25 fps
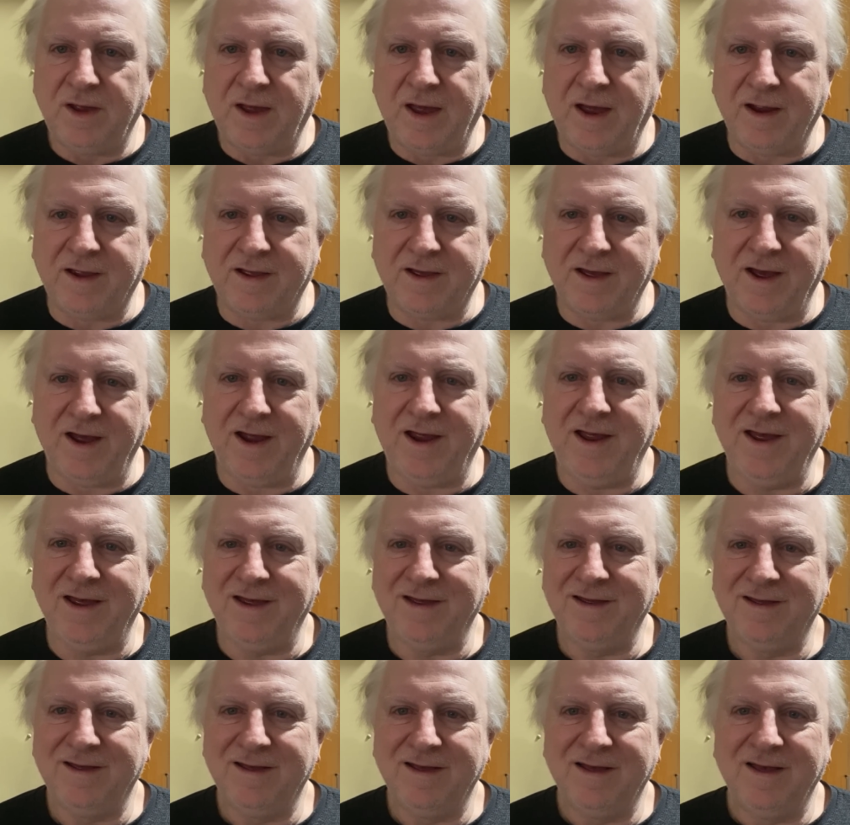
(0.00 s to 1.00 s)
Okay?
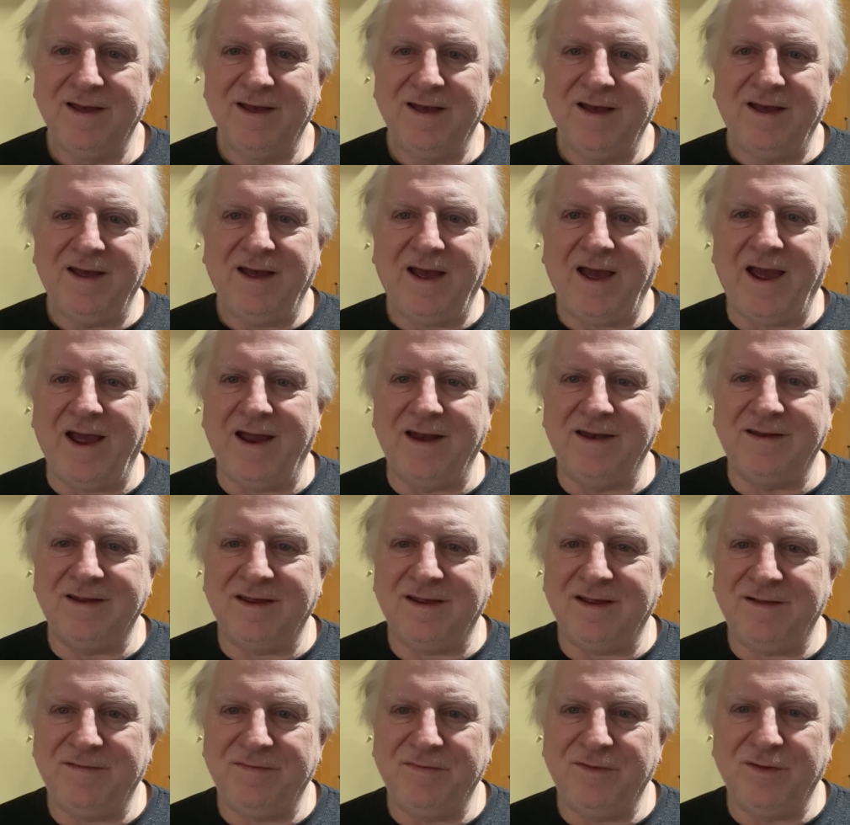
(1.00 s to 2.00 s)
And
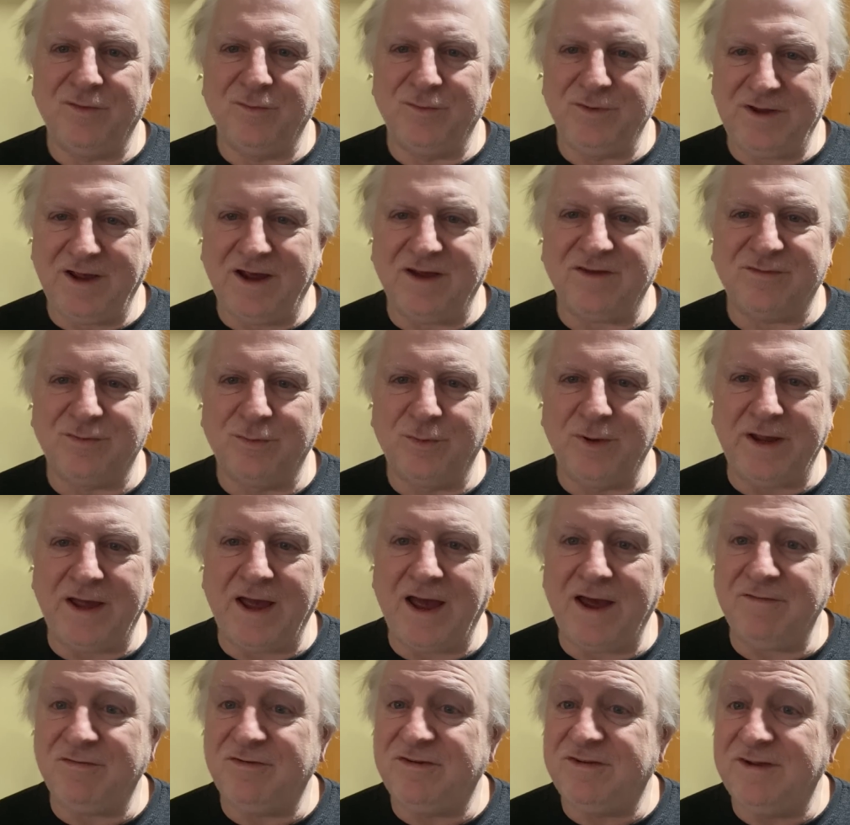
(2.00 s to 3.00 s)
yes, we
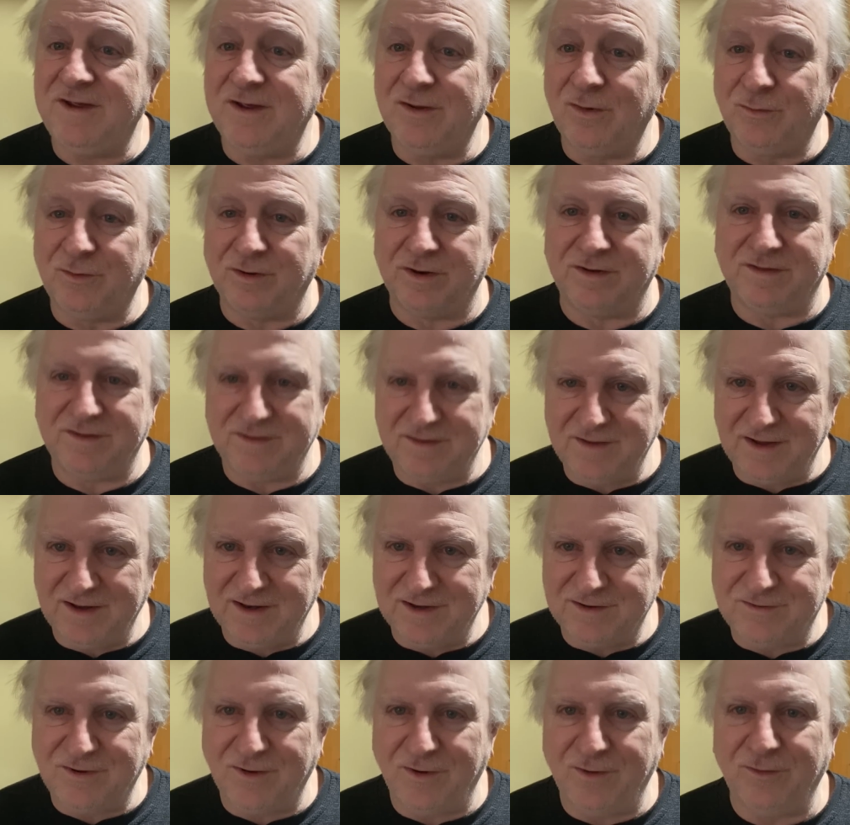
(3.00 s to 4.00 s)
have shielded
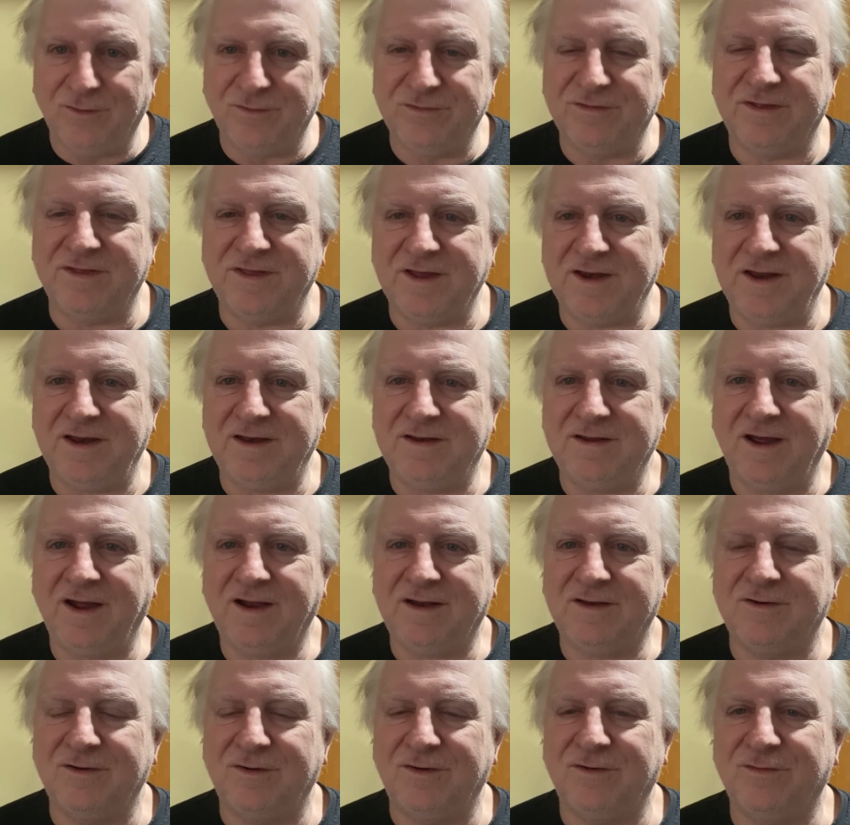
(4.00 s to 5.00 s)
internals of the
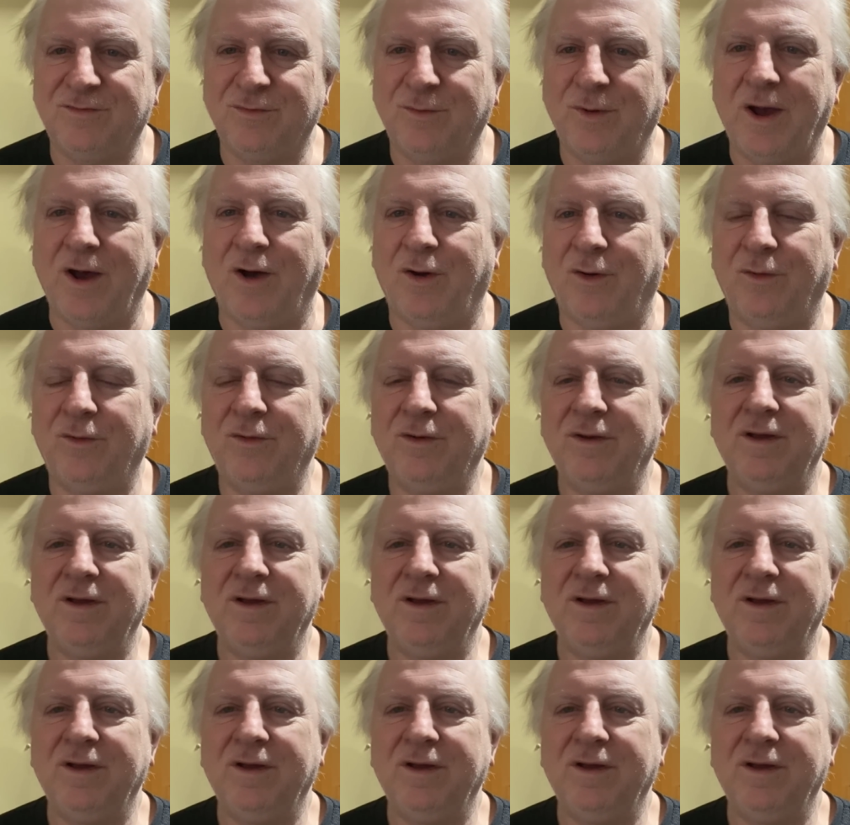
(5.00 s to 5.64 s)
detector as well.